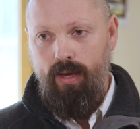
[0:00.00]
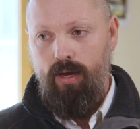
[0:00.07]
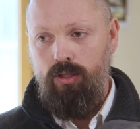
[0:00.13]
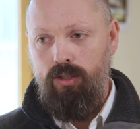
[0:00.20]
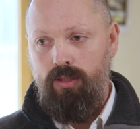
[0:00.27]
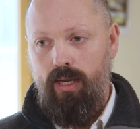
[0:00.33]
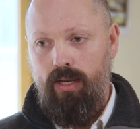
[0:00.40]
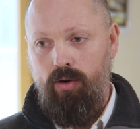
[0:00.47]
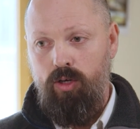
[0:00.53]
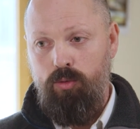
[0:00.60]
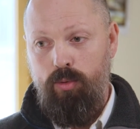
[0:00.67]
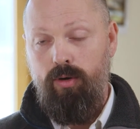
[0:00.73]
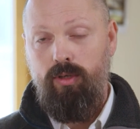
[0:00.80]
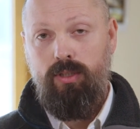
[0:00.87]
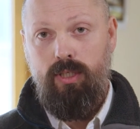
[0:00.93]
understand their
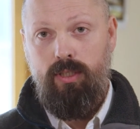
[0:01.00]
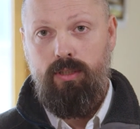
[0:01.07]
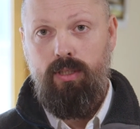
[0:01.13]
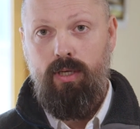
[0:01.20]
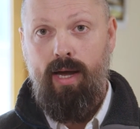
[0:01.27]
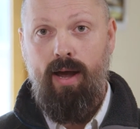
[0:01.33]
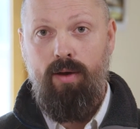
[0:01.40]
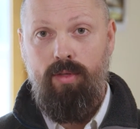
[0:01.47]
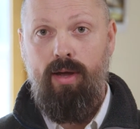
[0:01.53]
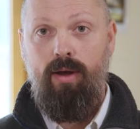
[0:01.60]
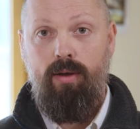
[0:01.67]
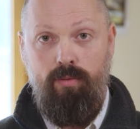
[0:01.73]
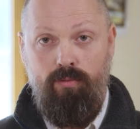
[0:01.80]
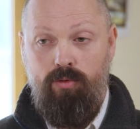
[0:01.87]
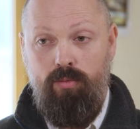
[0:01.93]
experiences,
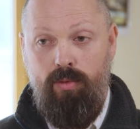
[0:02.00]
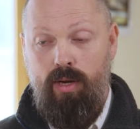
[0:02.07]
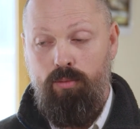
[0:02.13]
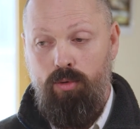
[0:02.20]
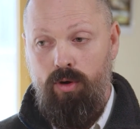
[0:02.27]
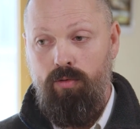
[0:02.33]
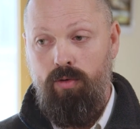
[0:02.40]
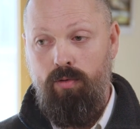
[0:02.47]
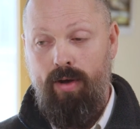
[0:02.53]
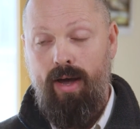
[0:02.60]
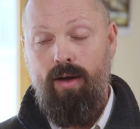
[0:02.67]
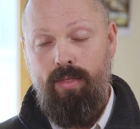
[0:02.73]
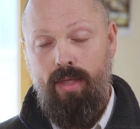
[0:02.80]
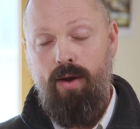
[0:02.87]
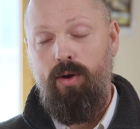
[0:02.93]
from their point of view of
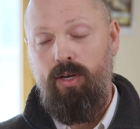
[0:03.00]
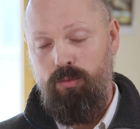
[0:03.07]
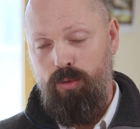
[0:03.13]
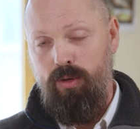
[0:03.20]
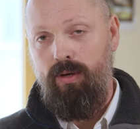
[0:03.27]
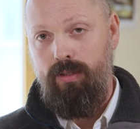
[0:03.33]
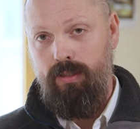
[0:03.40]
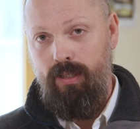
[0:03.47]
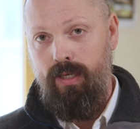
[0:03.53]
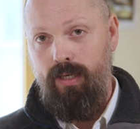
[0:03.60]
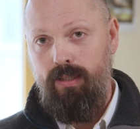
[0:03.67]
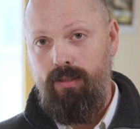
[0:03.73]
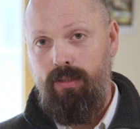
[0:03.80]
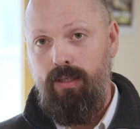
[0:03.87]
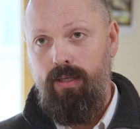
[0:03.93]
how they're experiencing it,